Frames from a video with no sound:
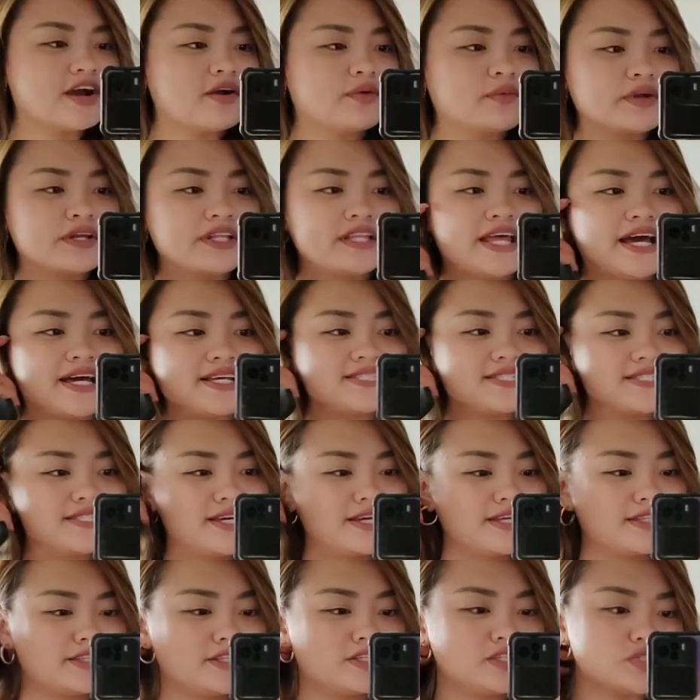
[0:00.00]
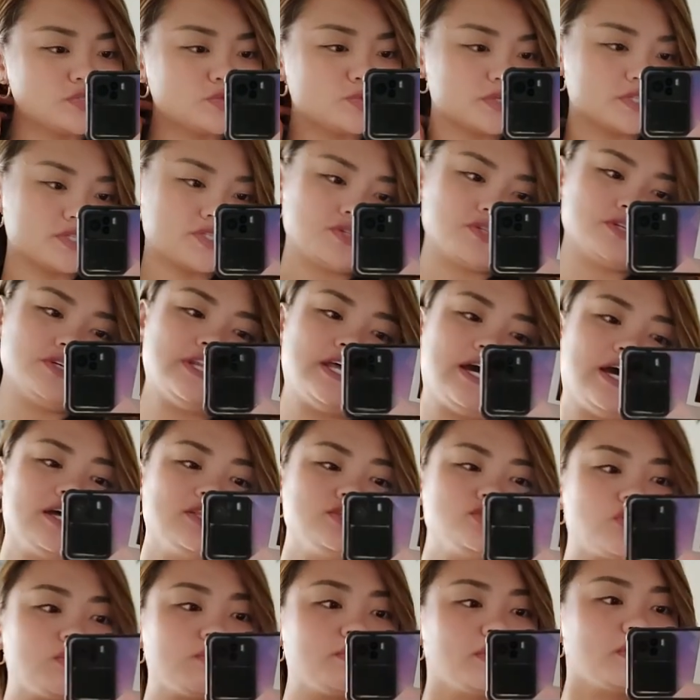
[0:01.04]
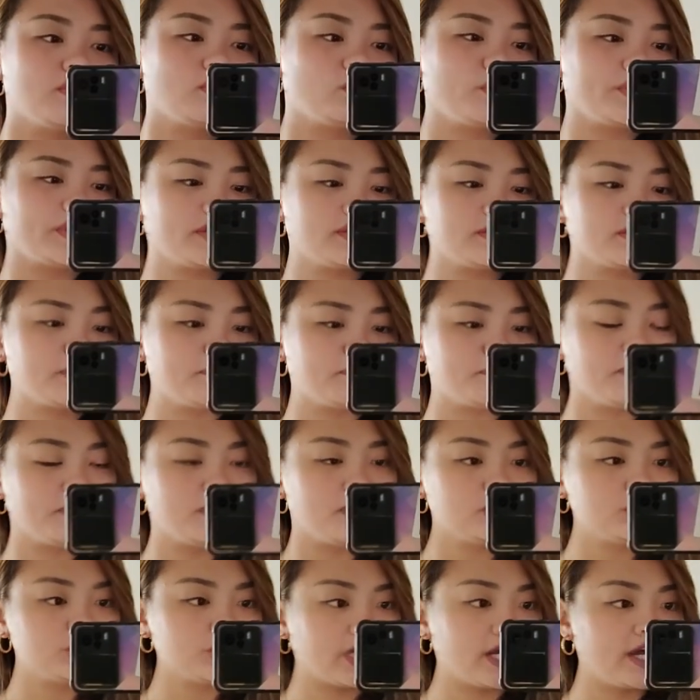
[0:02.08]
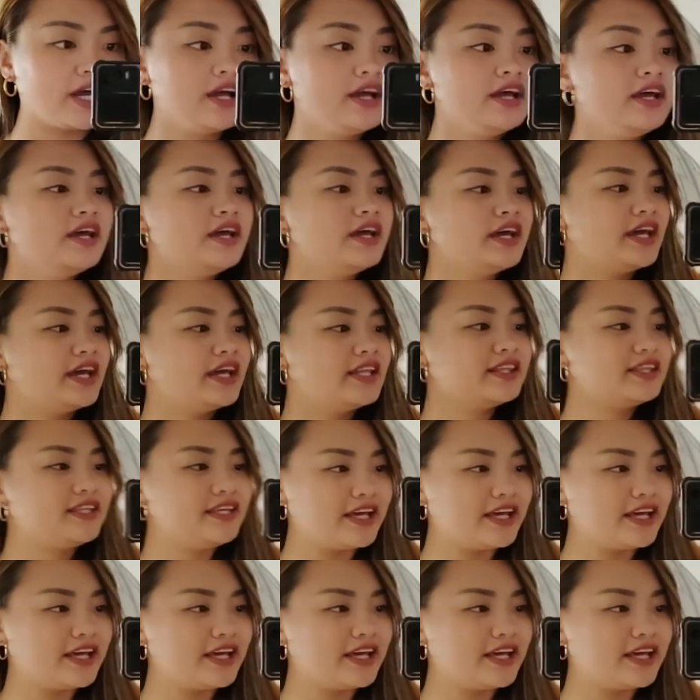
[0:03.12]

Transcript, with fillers: Our last night in Switzerland, sobrang quick trip lang siya. And